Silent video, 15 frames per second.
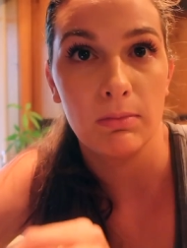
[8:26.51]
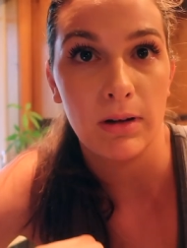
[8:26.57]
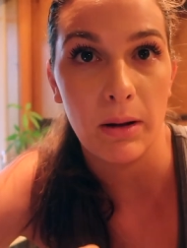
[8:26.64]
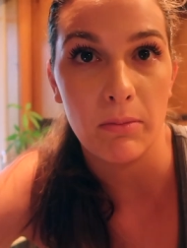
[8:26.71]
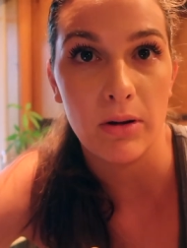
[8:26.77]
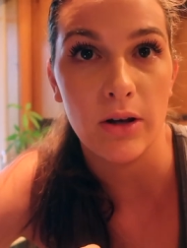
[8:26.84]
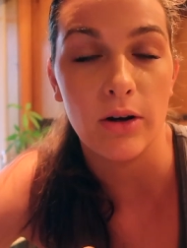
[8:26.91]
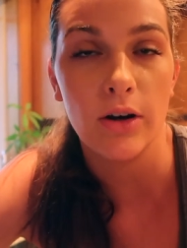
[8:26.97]

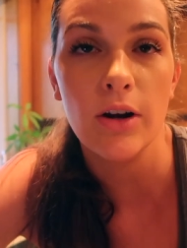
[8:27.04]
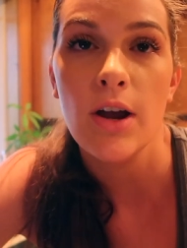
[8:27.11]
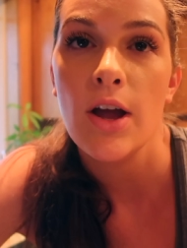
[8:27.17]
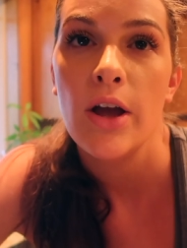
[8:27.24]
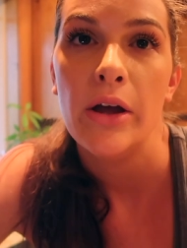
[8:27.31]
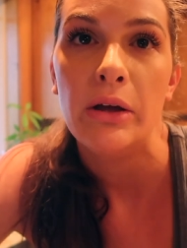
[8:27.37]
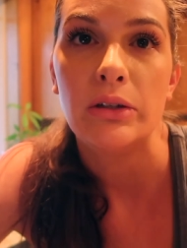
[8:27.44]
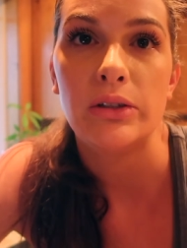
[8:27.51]
computer
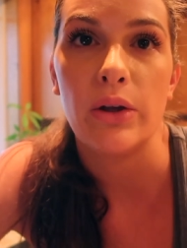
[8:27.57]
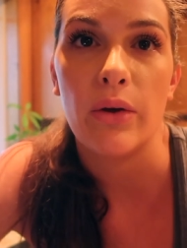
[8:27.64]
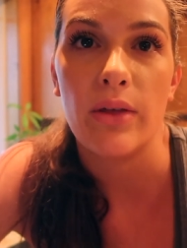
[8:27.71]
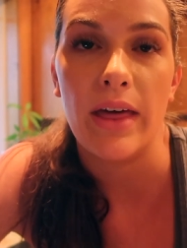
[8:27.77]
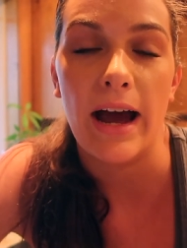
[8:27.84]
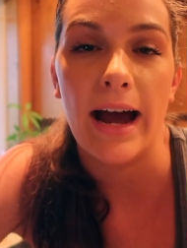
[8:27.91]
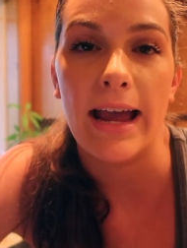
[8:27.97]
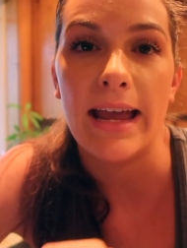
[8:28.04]
so
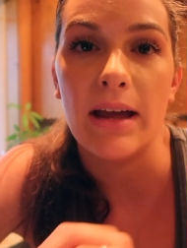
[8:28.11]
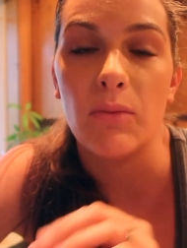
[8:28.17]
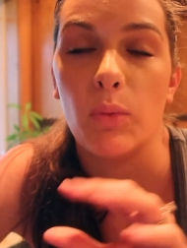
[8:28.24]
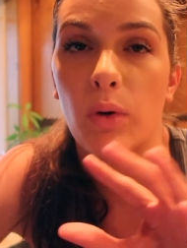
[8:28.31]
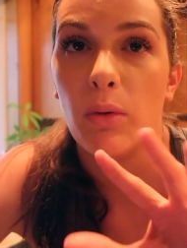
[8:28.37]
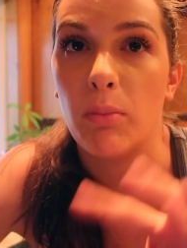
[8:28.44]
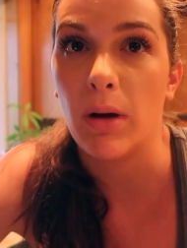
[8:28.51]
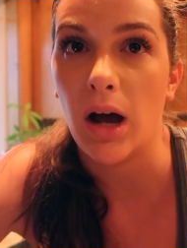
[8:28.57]
that it
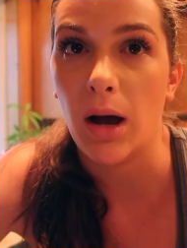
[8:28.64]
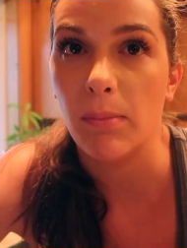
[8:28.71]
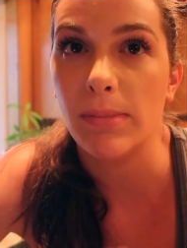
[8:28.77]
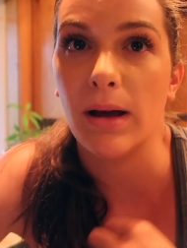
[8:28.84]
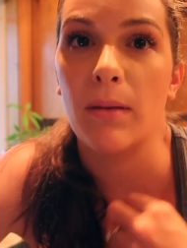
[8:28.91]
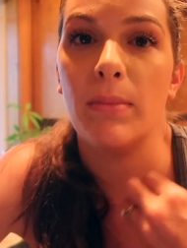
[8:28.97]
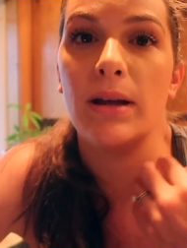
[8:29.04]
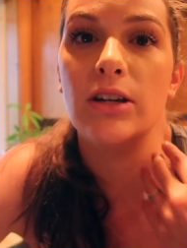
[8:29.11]
will pop
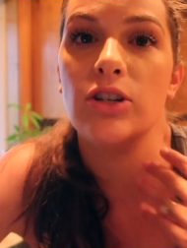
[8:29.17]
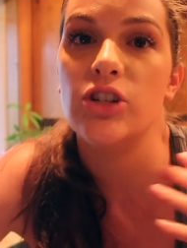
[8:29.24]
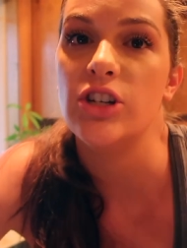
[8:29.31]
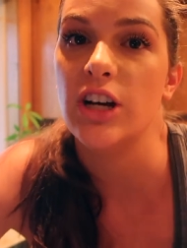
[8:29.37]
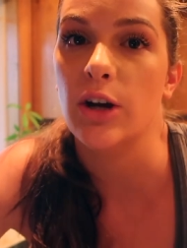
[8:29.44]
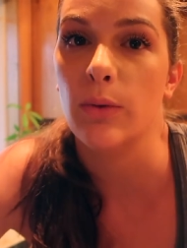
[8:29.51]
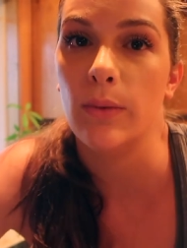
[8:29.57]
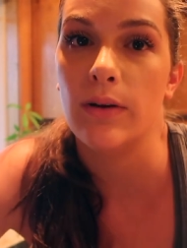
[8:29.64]
up and
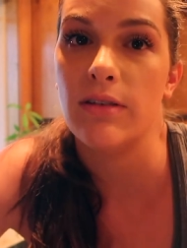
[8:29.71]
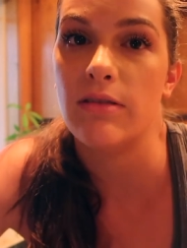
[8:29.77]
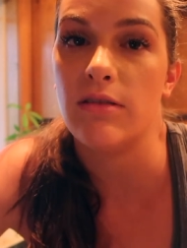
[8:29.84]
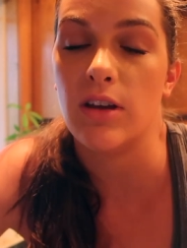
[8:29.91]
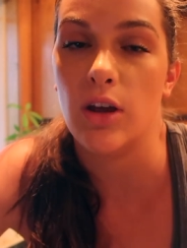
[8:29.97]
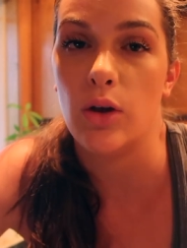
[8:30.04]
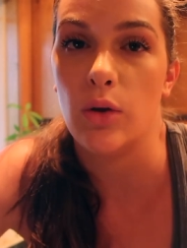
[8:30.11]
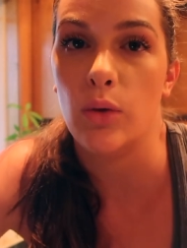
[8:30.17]
share
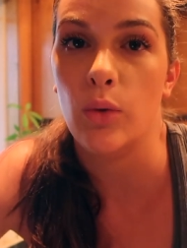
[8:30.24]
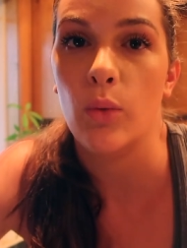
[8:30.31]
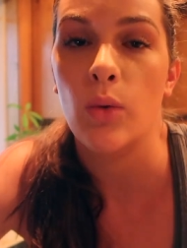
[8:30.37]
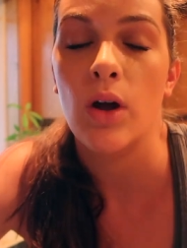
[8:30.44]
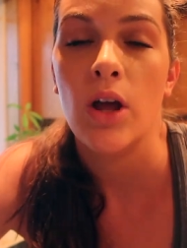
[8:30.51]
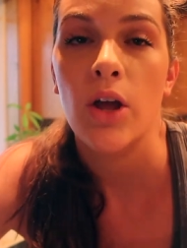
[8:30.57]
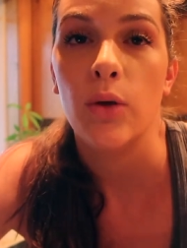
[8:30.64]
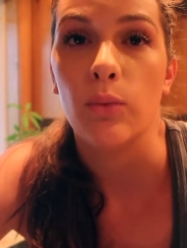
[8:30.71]
with you
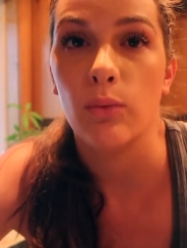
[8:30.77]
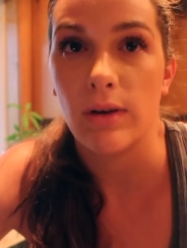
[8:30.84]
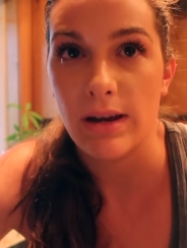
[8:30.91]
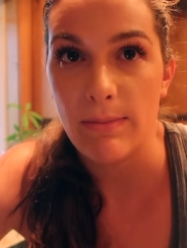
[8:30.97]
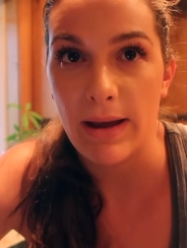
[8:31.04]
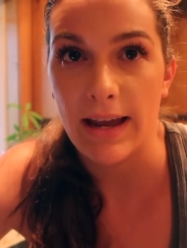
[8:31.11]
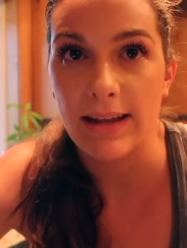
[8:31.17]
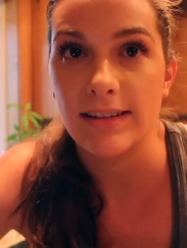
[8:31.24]

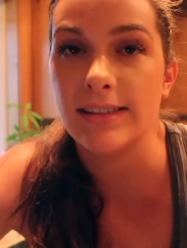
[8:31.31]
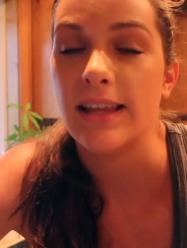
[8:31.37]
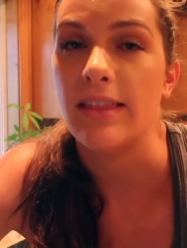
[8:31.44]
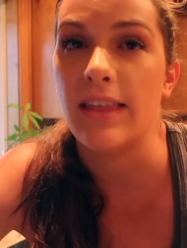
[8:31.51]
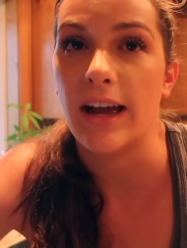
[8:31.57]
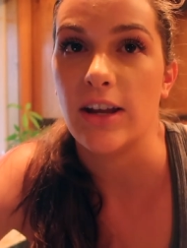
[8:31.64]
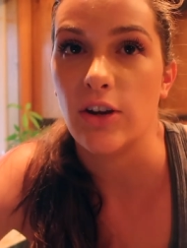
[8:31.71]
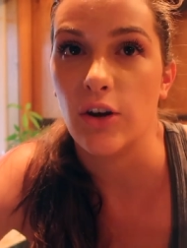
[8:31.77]
rebates
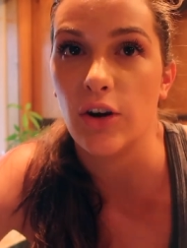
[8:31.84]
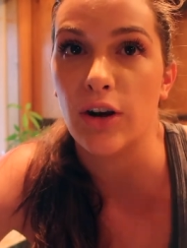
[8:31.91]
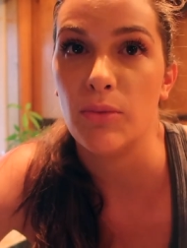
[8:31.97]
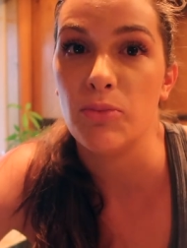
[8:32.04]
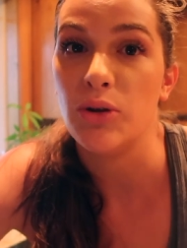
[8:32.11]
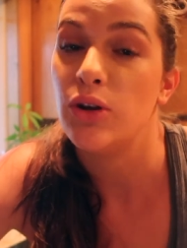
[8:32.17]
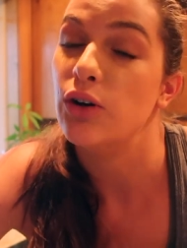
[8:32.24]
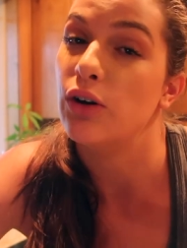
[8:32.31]
that your
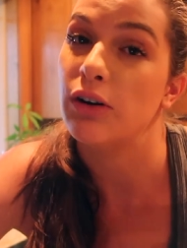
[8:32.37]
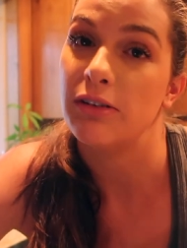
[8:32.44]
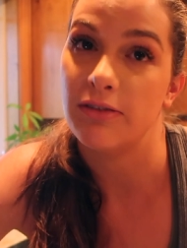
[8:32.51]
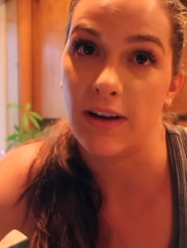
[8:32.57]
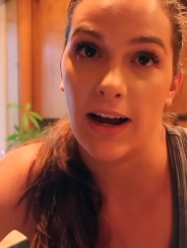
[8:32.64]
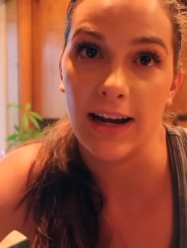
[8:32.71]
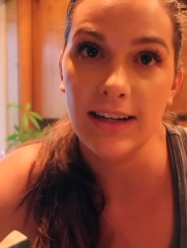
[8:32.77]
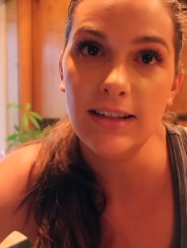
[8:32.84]
computer
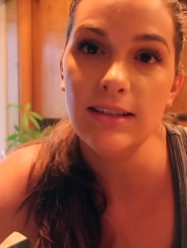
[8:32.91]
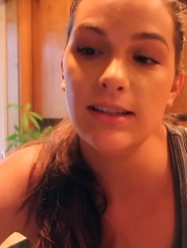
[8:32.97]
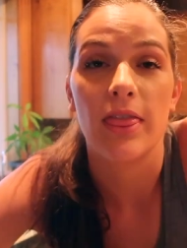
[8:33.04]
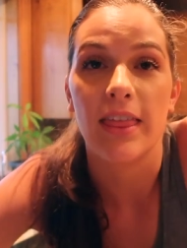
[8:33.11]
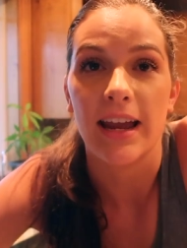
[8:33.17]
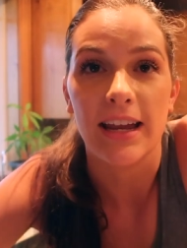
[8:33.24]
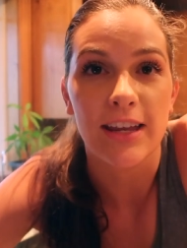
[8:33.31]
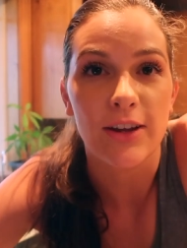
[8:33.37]
finds.
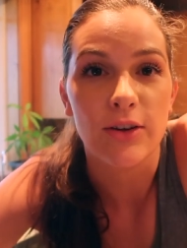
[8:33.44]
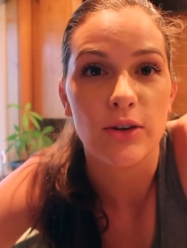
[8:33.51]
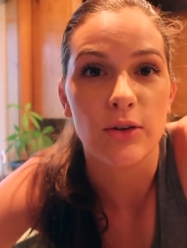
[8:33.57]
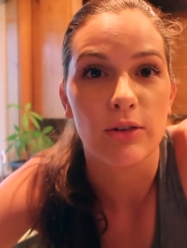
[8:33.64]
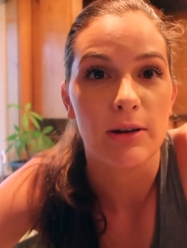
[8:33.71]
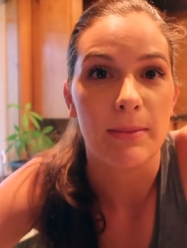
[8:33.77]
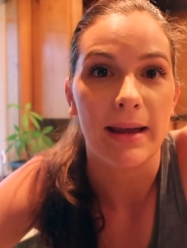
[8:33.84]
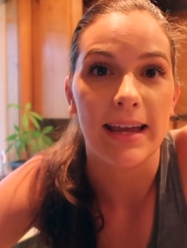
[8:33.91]
Thank you to
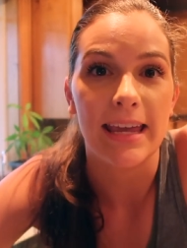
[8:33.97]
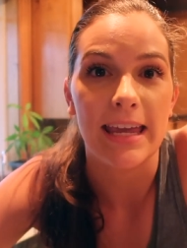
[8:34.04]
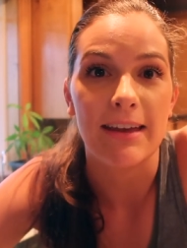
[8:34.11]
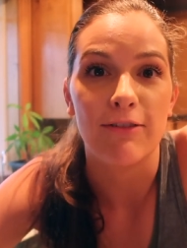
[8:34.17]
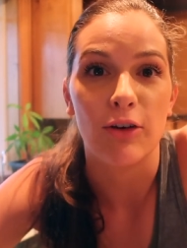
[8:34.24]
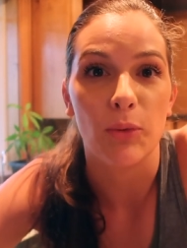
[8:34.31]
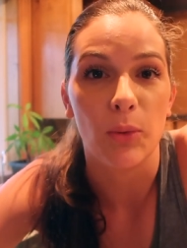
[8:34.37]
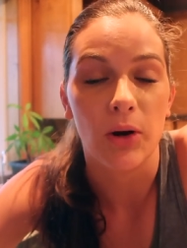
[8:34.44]
Rebate
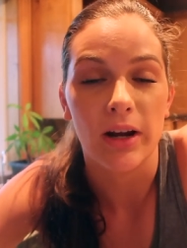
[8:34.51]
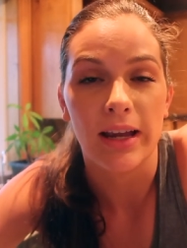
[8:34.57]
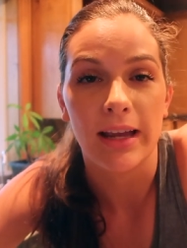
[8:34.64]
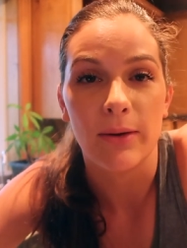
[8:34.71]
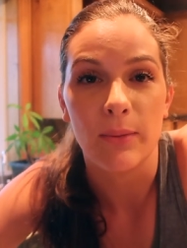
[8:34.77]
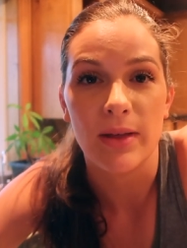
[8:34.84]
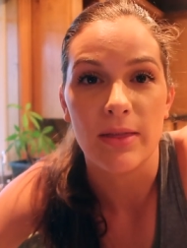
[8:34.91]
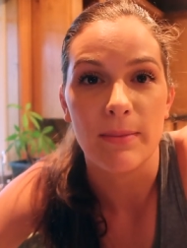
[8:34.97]
Key for
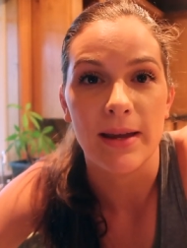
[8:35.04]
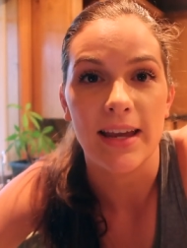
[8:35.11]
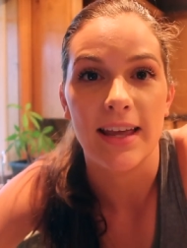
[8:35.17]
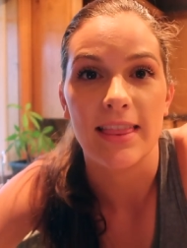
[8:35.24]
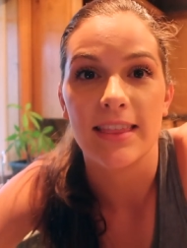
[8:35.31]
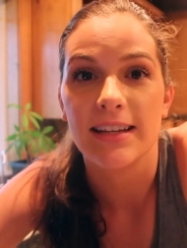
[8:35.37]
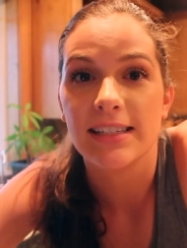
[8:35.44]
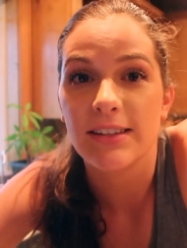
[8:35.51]
working with me
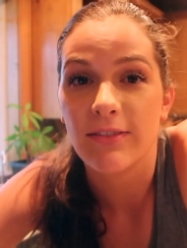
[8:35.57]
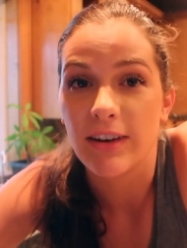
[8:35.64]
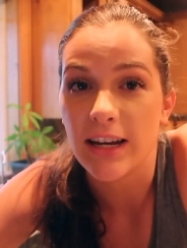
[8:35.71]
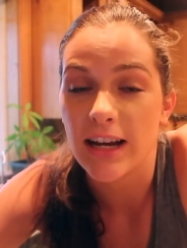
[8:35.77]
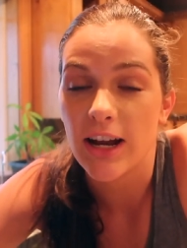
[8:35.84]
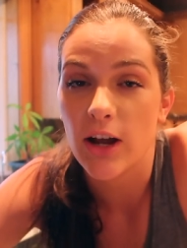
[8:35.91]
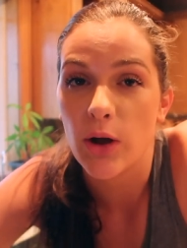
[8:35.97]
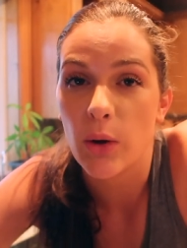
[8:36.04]
in this
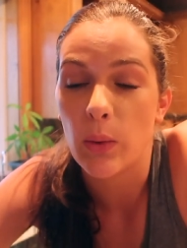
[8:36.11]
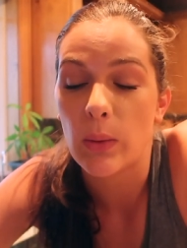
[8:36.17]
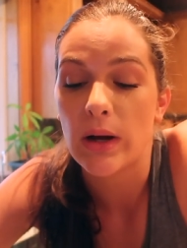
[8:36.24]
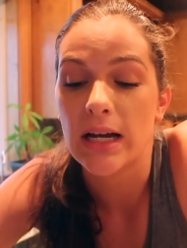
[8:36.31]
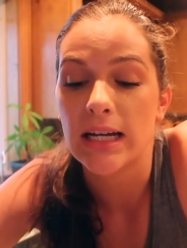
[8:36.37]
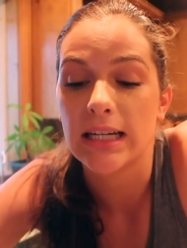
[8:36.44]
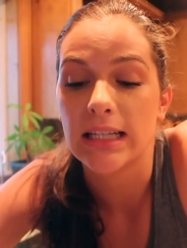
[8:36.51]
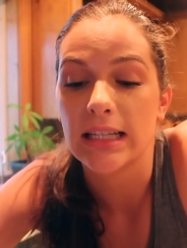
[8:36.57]
video.
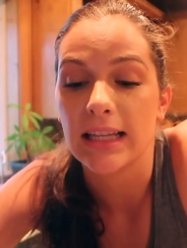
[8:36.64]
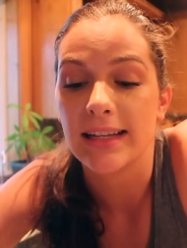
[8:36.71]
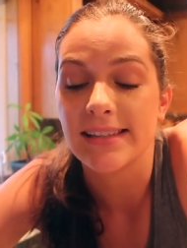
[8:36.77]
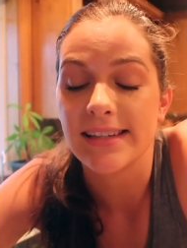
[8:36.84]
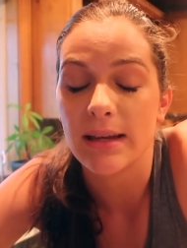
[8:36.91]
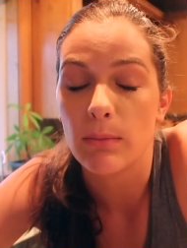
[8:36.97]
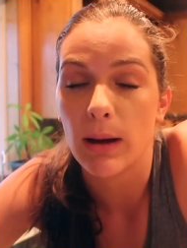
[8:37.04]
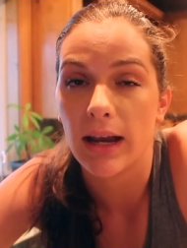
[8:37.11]

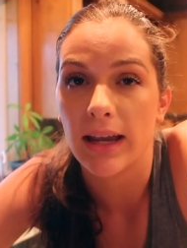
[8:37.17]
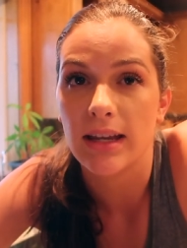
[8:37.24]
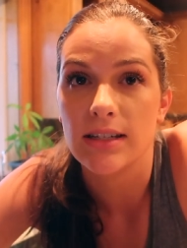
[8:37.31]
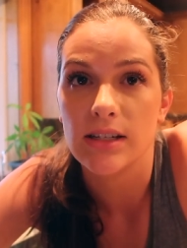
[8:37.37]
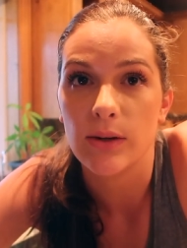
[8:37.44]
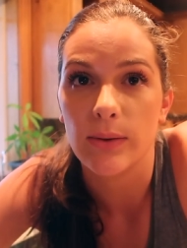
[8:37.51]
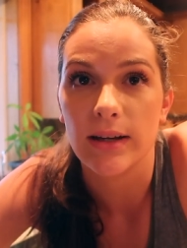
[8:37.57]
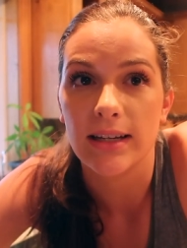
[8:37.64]
Let's get back
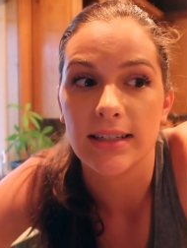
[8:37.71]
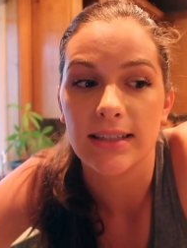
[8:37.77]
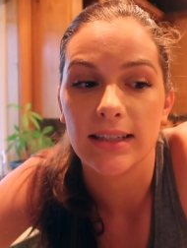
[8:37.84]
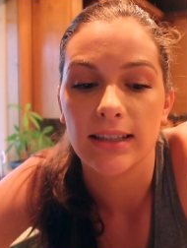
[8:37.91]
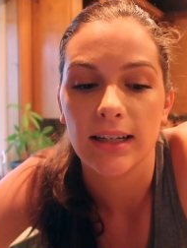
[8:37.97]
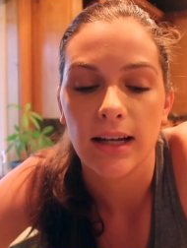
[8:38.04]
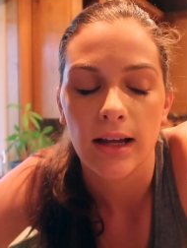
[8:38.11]
into it.